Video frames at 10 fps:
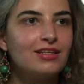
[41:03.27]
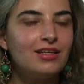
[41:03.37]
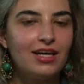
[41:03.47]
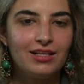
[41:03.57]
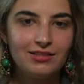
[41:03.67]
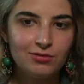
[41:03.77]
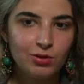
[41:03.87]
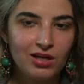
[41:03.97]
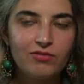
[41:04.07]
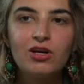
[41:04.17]
And
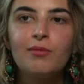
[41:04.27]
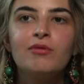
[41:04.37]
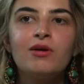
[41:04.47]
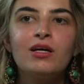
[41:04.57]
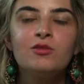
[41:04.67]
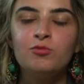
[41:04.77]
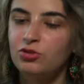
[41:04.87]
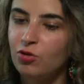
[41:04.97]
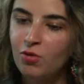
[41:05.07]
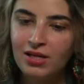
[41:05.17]
whenever I'm around, we
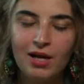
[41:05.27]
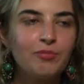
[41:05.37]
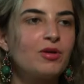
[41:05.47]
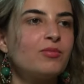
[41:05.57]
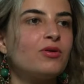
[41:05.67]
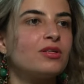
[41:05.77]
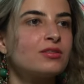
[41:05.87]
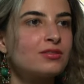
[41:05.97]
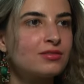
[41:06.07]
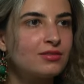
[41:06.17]
don't want happy
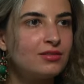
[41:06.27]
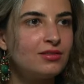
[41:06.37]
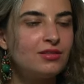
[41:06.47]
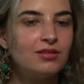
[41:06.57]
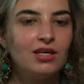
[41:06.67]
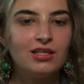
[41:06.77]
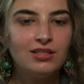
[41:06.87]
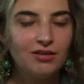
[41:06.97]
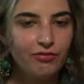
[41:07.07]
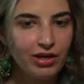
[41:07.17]
opponents. Any,
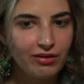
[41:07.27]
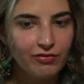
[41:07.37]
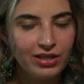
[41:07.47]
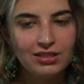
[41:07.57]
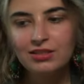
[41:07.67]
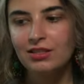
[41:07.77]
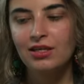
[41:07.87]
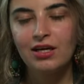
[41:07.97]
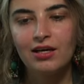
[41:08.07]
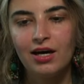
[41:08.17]
if, I, if anything
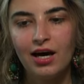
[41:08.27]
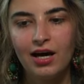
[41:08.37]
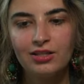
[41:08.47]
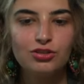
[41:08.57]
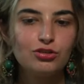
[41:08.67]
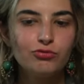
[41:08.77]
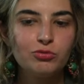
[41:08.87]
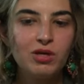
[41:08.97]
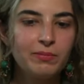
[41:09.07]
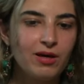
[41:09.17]
I do would
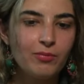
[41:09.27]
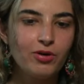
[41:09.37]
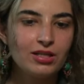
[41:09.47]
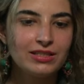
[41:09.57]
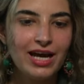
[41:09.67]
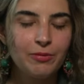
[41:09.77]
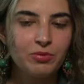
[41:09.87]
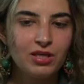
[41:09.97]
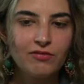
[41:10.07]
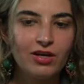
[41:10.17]
make my opponent
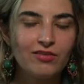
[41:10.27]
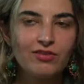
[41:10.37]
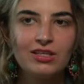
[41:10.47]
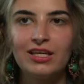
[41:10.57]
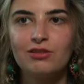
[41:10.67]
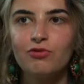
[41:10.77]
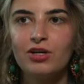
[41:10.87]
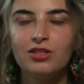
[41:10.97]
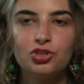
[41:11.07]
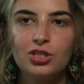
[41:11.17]
happy, if I even can't find
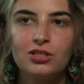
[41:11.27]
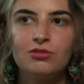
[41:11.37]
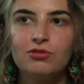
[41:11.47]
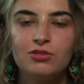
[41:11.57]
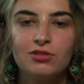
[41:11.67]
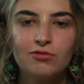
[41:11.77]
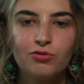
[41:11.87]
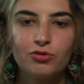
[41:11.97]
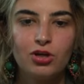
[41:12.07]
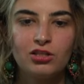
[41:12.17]
a chess reason for
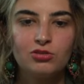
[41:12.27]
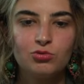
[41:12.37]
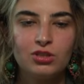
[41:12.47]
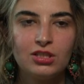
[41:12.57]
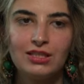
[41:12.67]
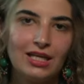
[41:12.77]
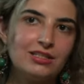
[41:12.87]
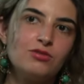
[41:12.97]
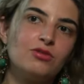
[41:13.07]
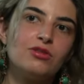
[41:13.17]
not doing it, that's
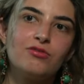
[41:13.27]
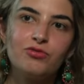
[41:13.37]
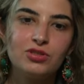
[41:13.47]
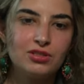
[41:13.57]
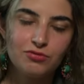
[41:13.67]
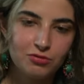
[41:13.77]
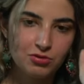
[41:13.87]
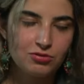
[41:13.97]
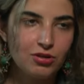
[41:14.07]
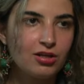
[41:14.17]
good enough reason for me
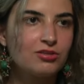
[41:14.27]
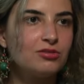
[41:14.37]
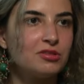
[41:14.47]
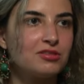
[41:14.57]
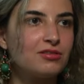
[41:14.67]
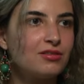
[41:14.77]
to not do it.